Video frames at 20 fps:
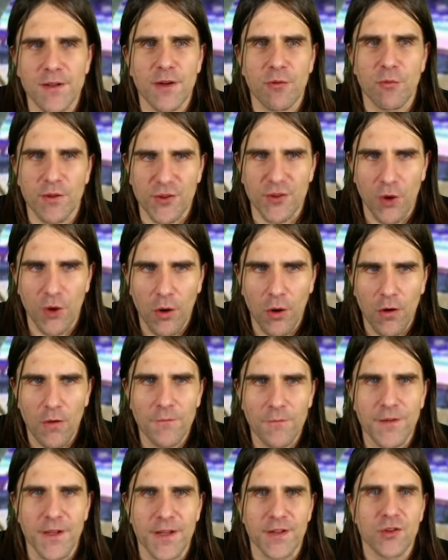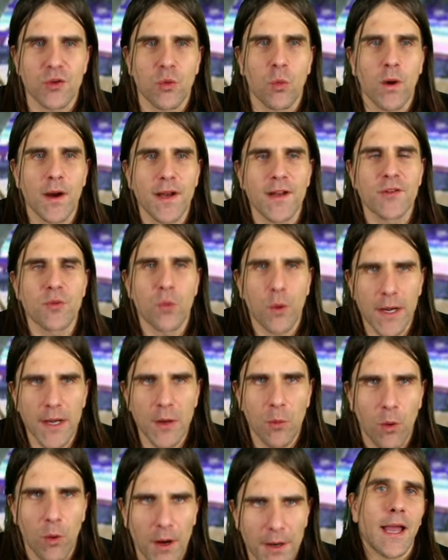resolved in
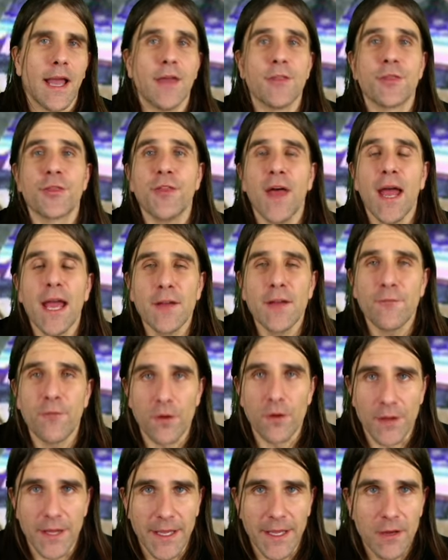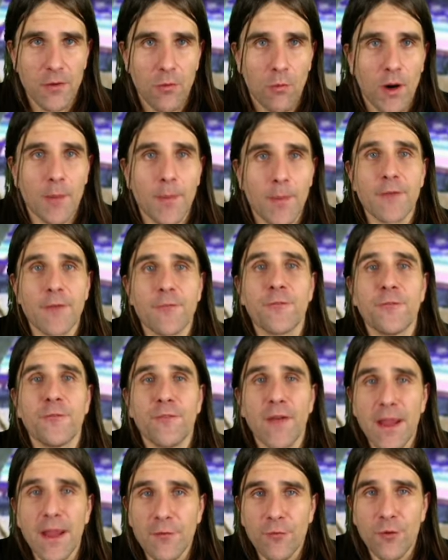2021. And thankfully, one of my
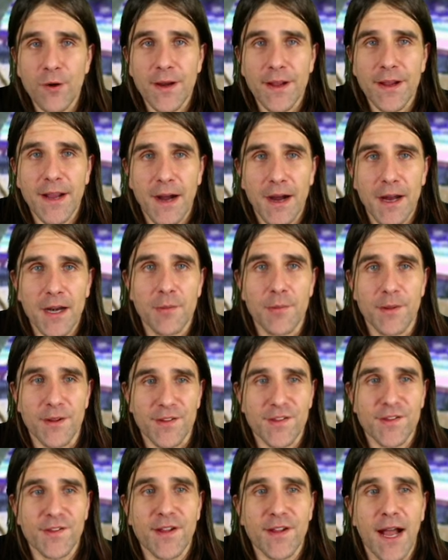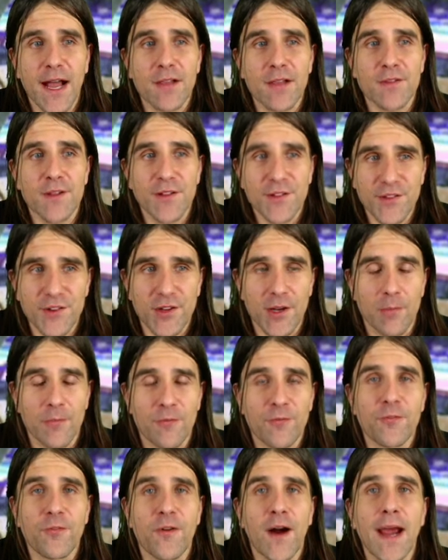favorite economists, Scott Lincicome,
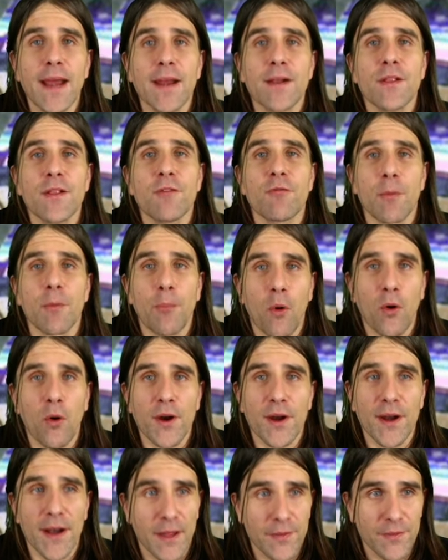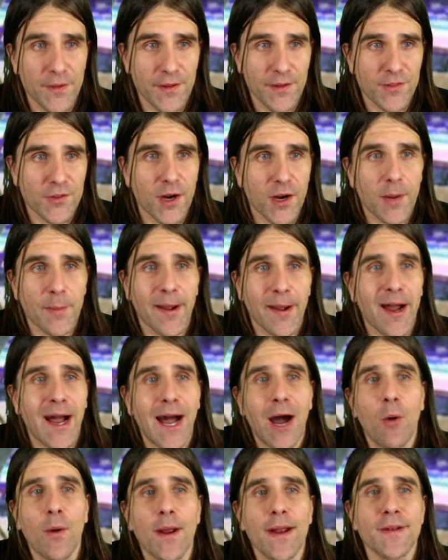finally reported on this, talking about
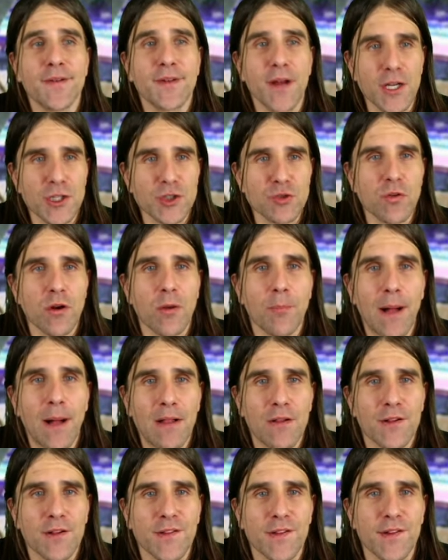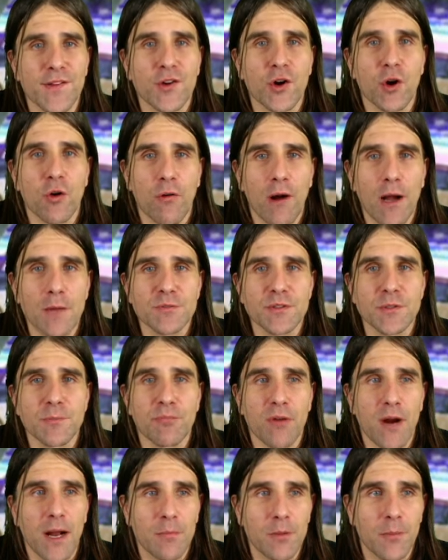how industrial policy's corruption
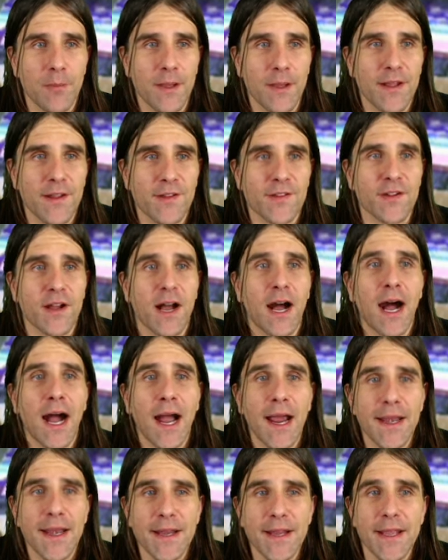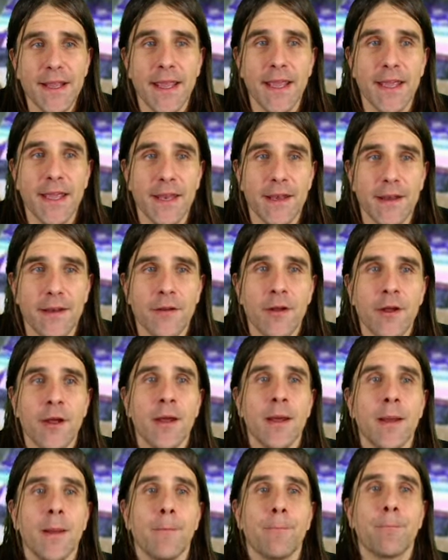problem is hiding in
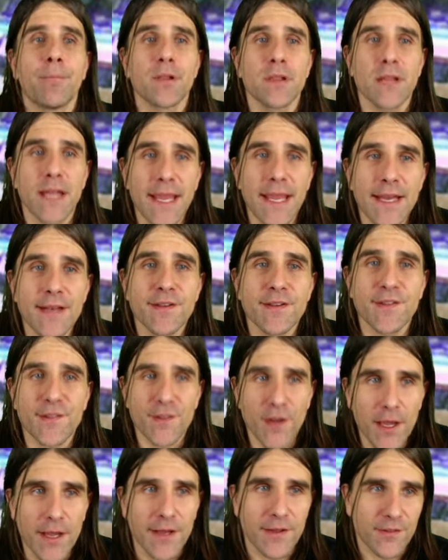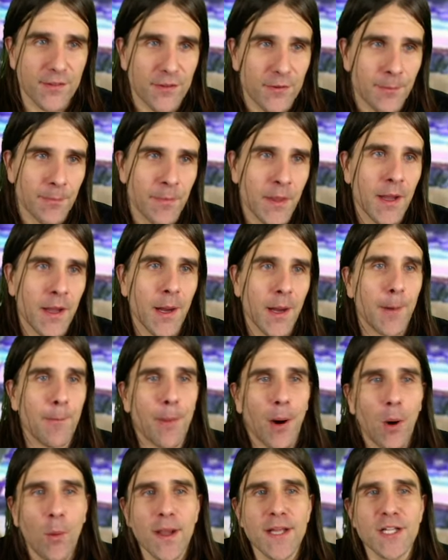plain sight.
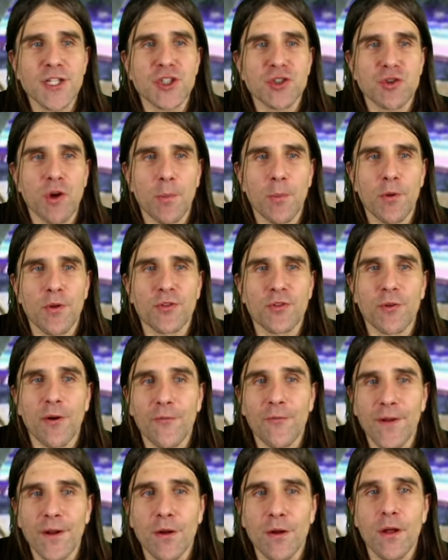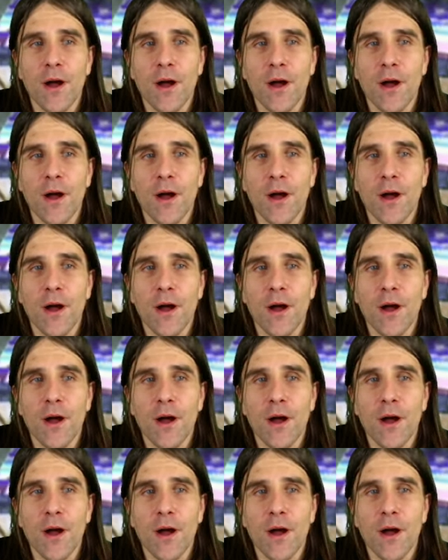Boeing's troubles reveal